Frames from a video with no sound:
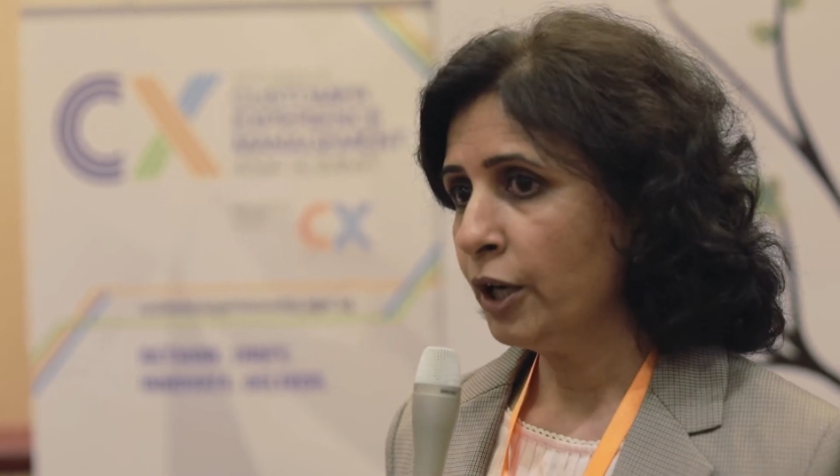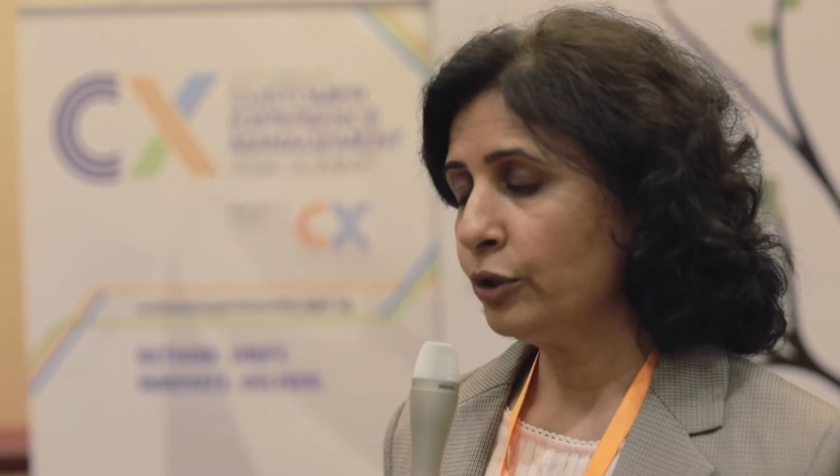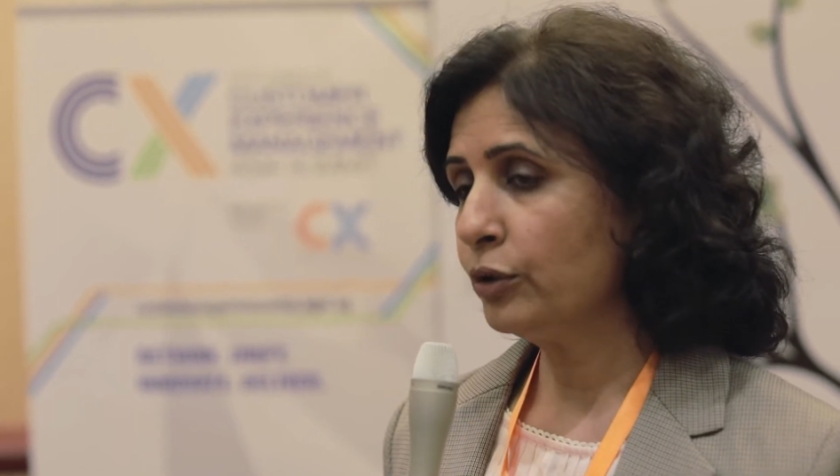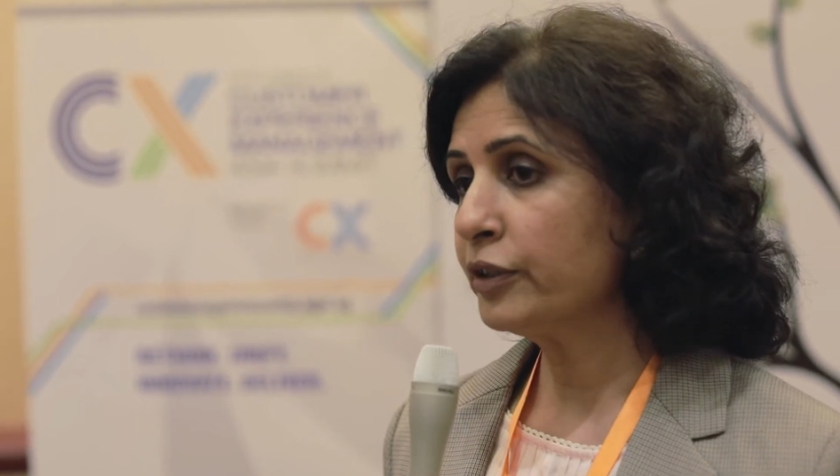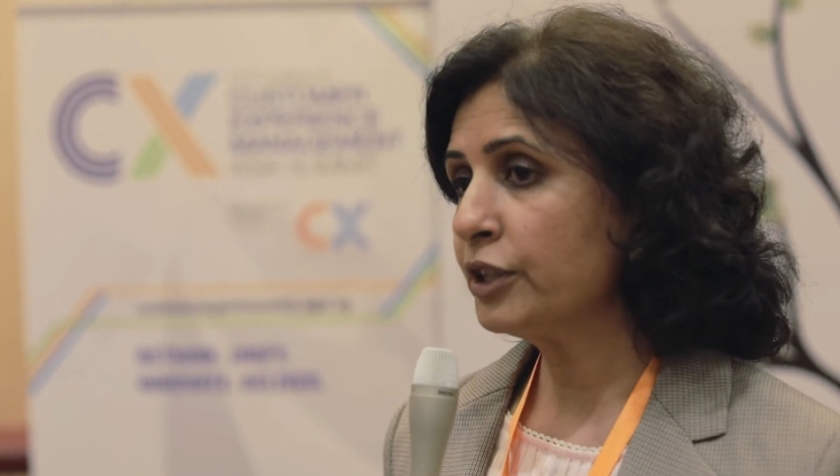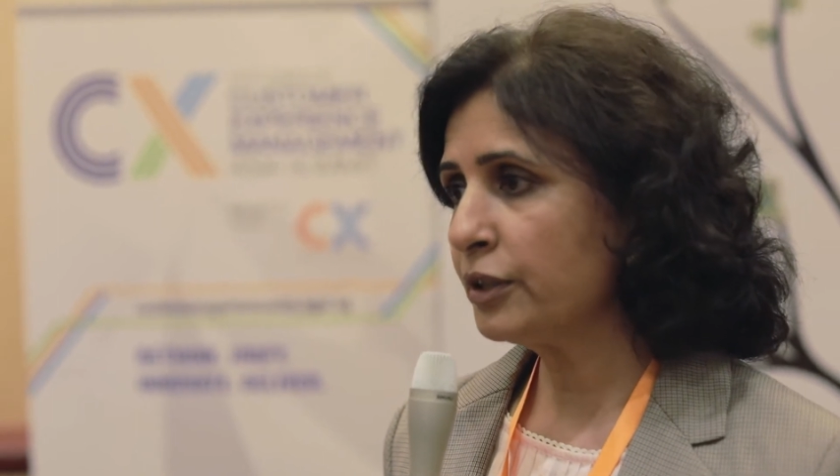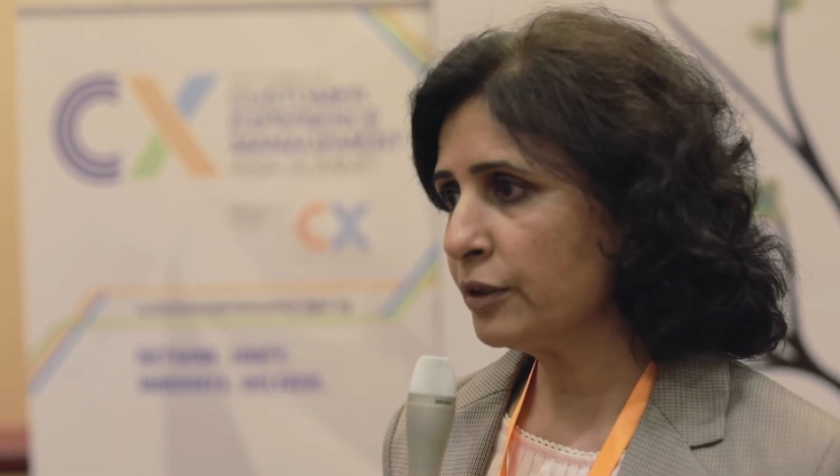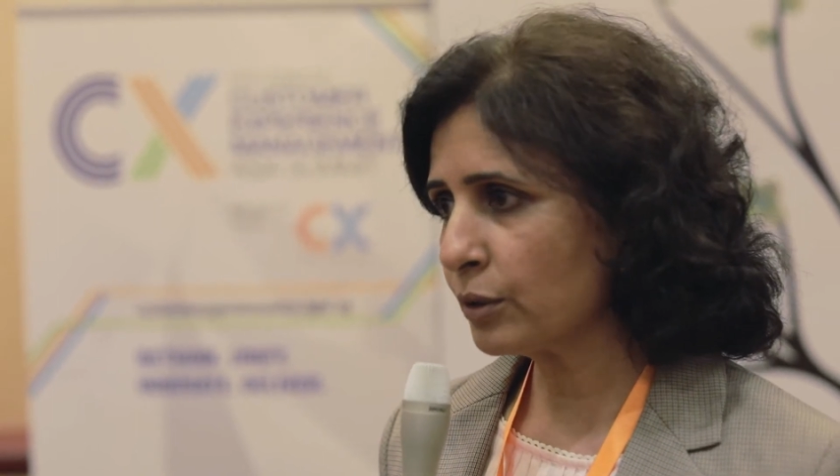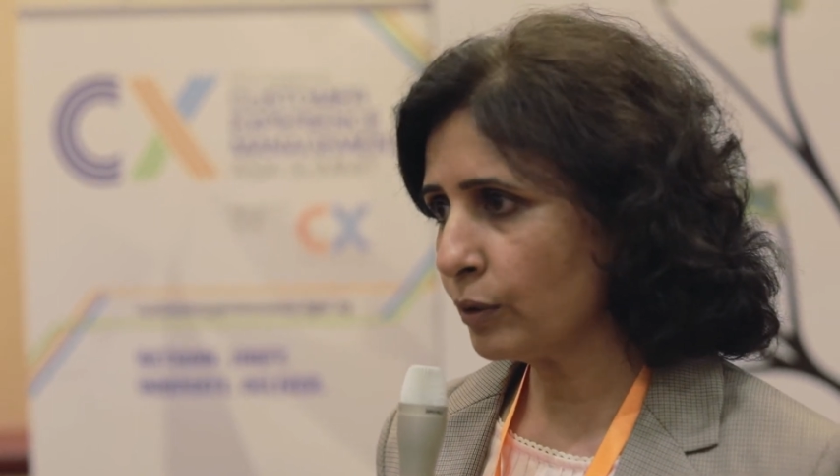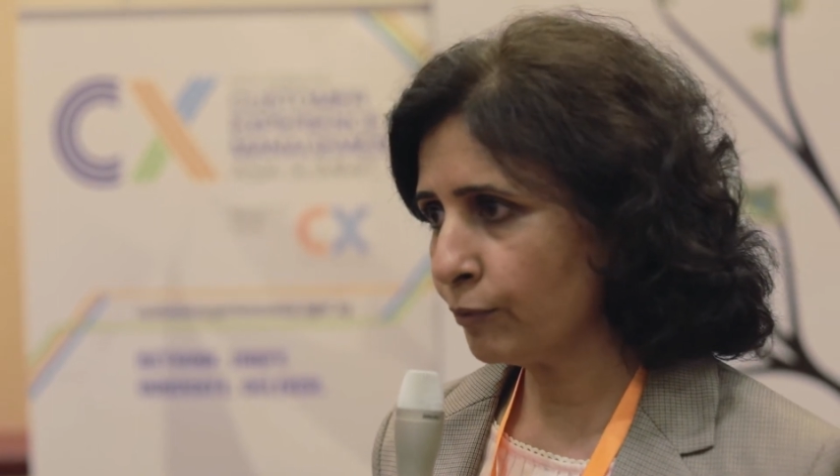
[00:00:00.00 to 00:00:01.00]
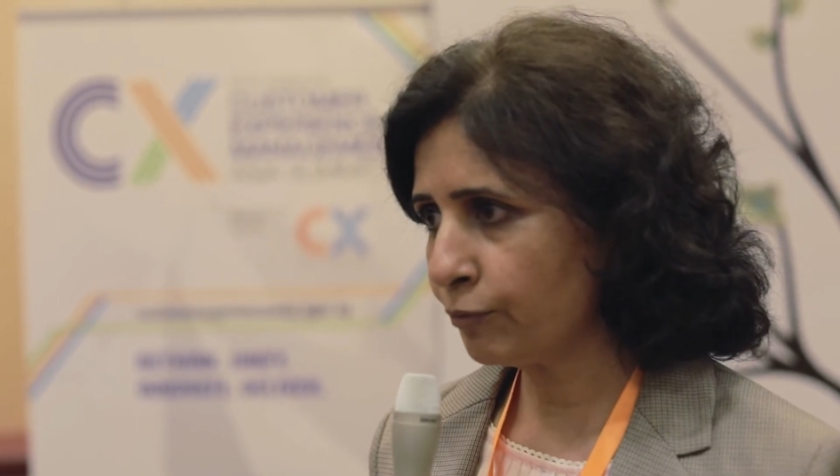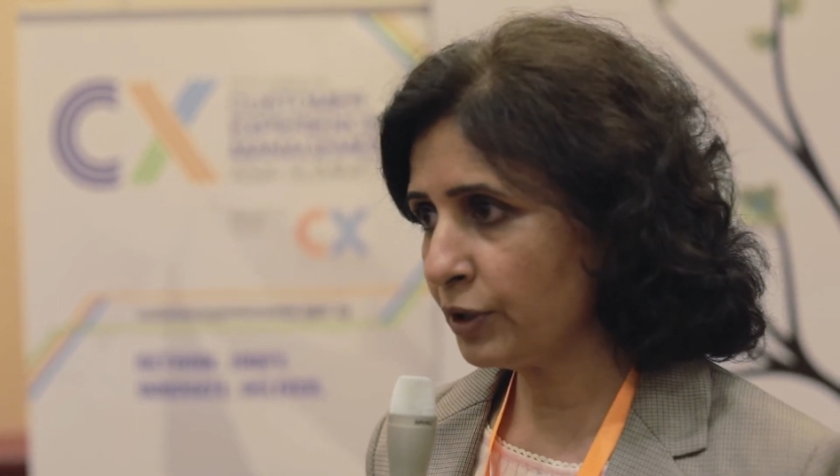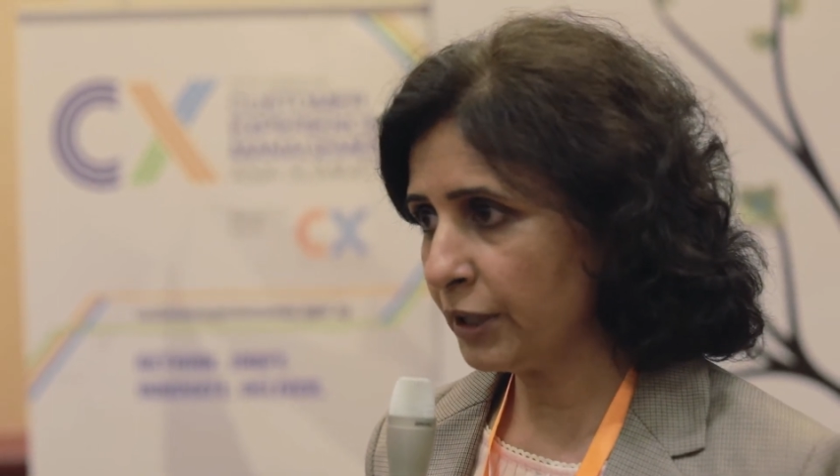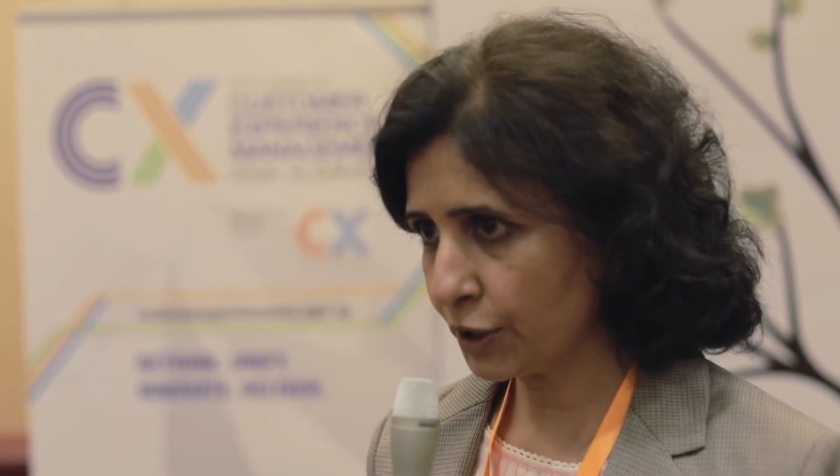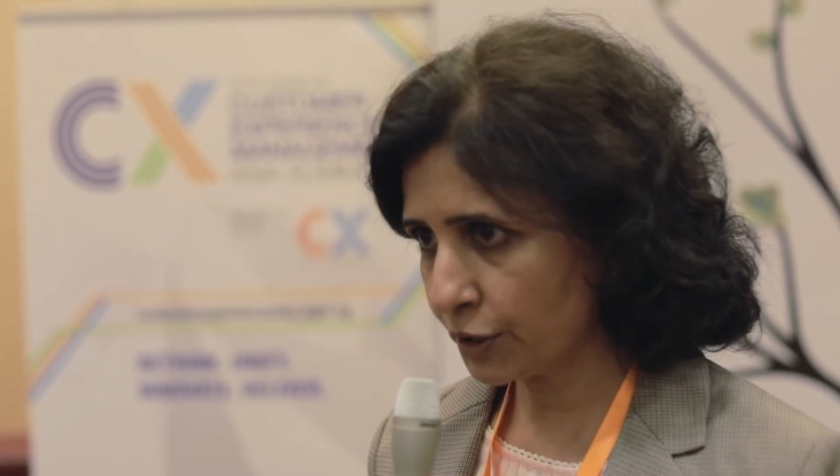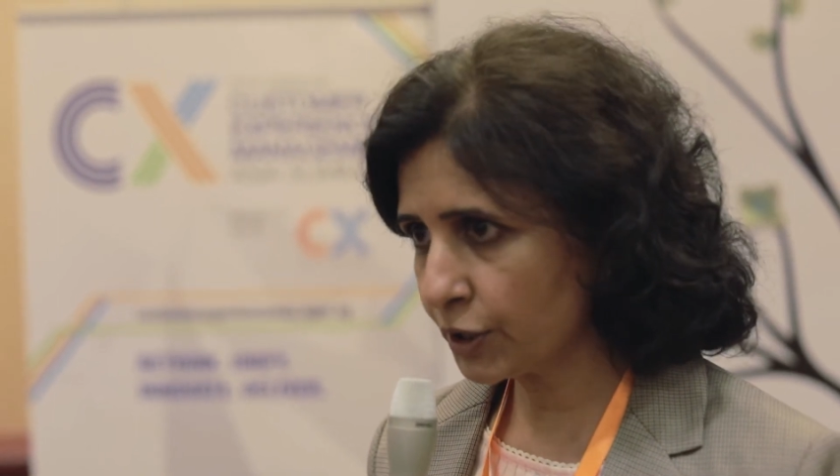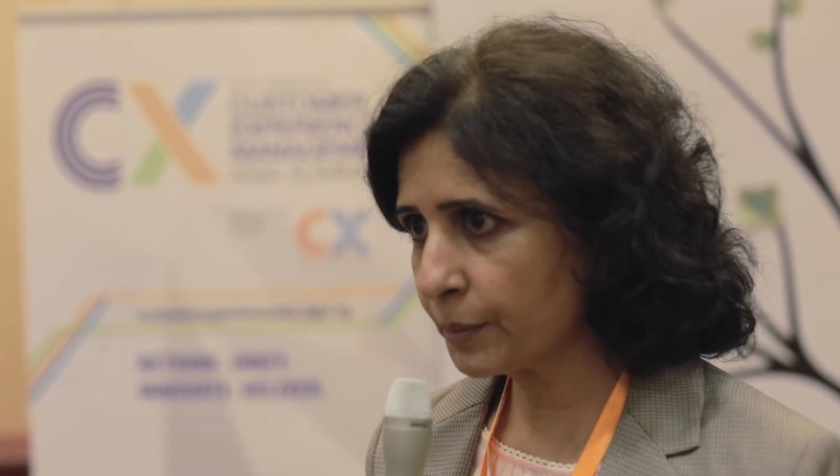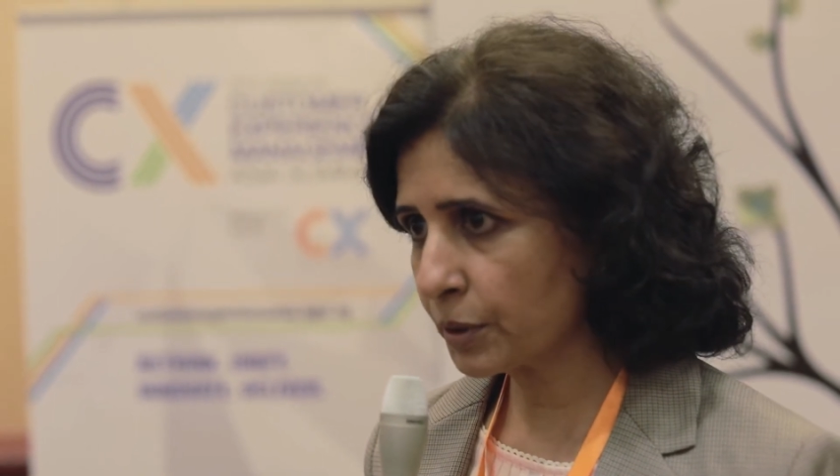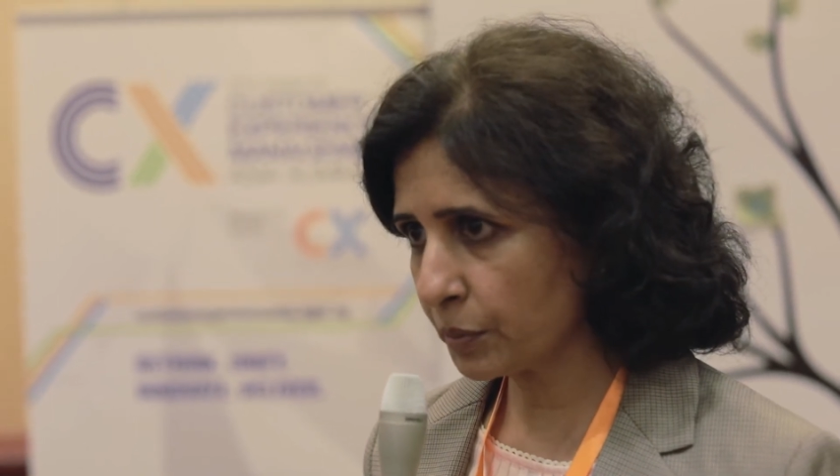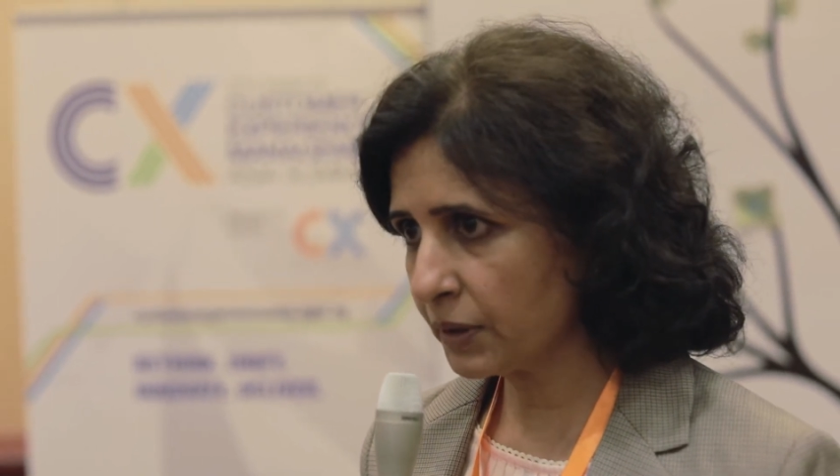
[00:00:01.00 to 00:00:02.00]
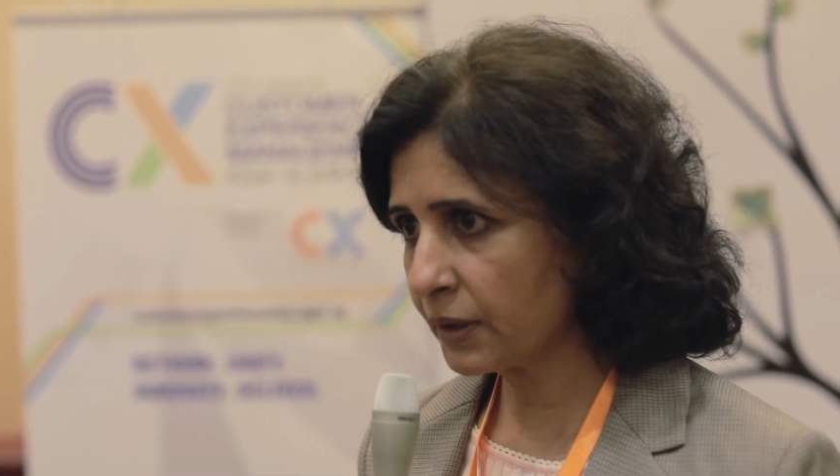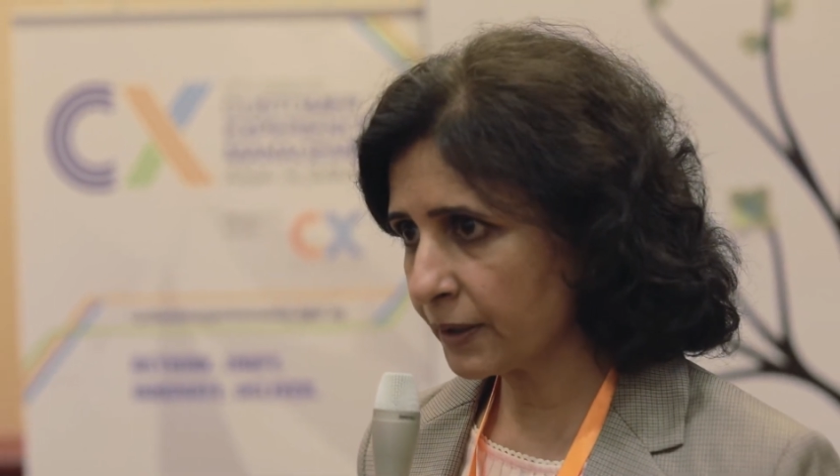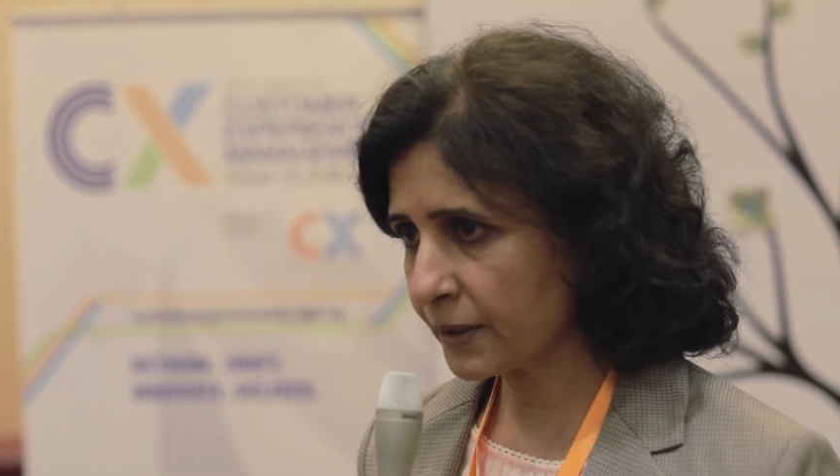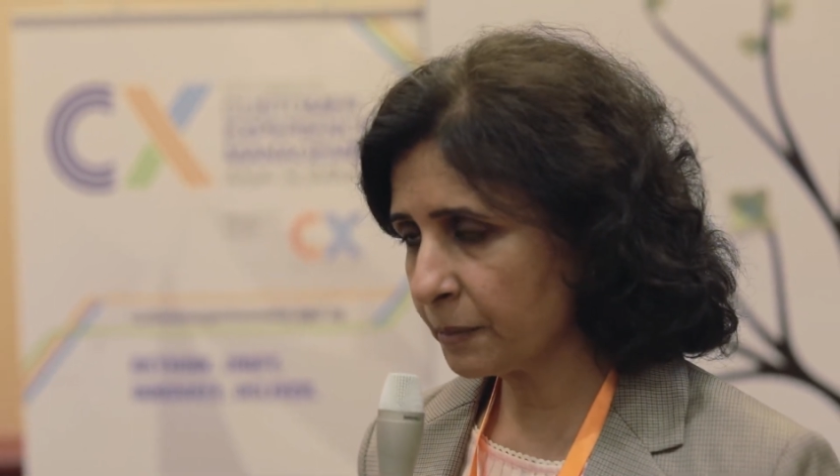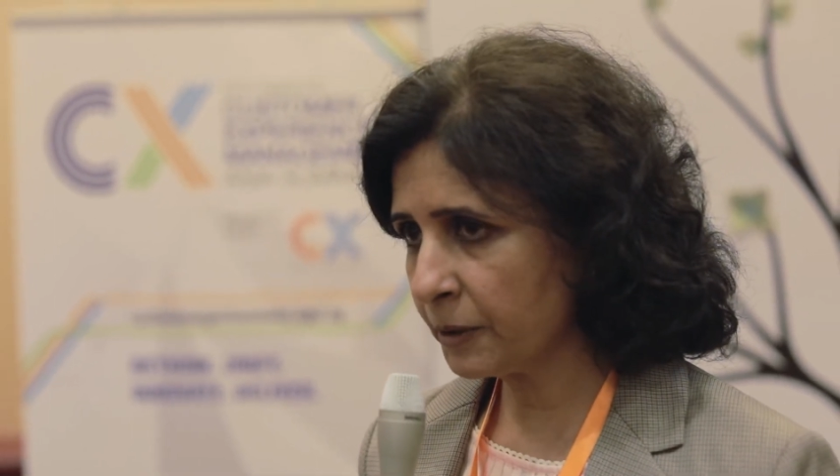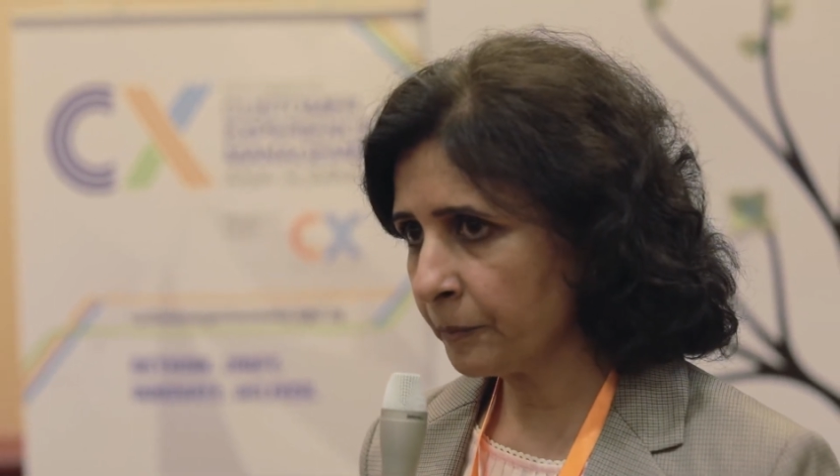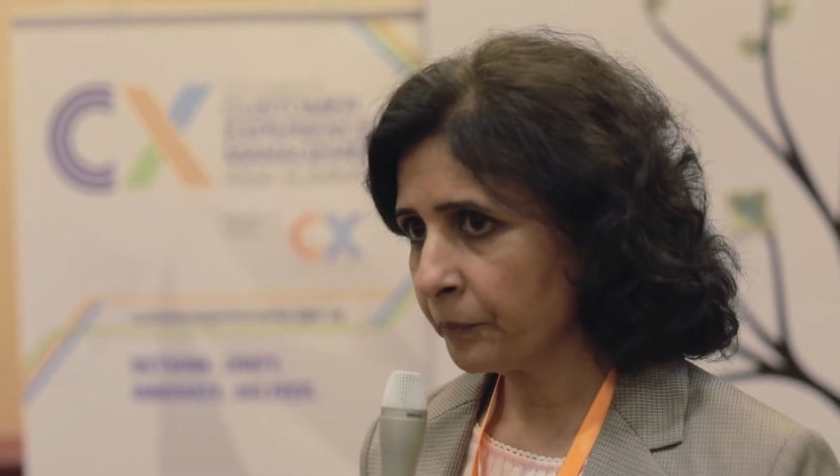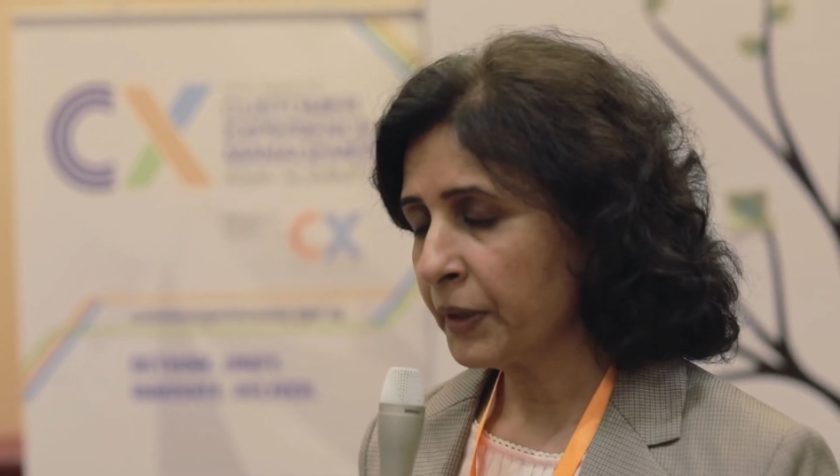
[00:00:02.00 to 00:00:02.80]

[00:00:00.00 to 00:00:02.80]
your richness of relationships with the customer.